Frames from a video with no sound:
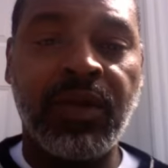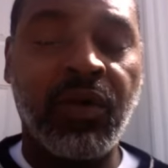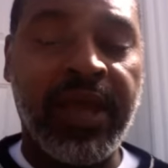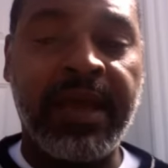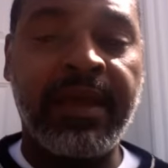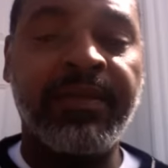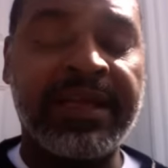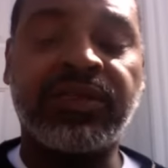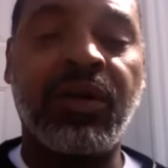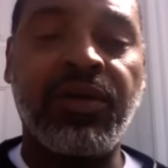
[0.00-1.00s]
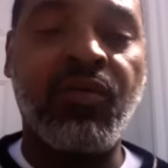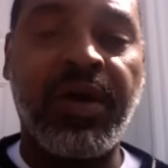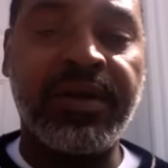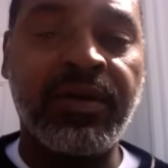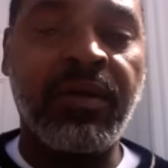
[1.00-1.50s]
Okay, that's all you
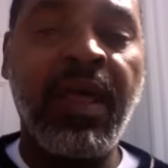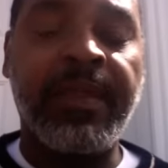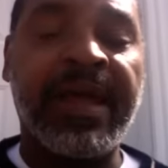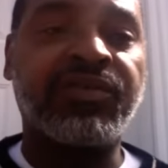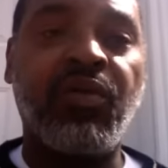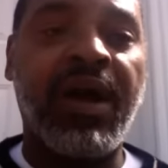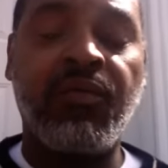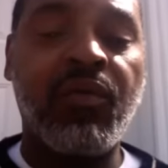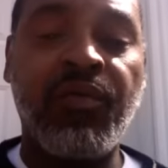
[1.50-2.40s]
want to do. That's why when